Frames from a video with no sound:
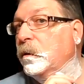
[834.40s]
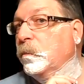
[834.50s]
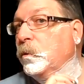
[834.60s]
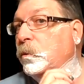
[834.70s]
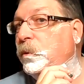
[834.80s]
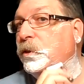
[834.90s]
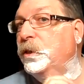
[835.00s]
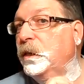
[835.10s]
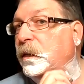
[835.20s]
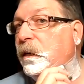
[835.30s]
Like
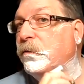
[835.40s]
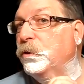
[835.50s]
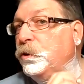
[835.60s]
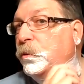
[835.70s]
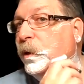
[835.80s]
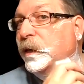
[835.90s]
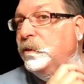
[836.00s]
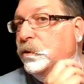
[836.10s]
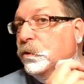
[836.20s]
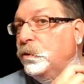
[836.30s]
on my cheek, after 2
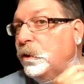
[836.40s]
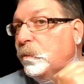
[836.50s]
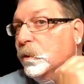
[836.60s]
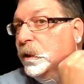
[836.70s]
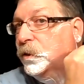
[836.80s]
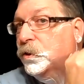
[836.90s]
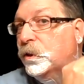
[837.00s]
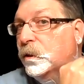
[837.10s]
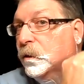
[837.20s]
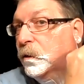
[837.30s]
passes, there's not
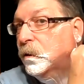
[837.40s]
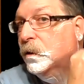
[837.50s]
much.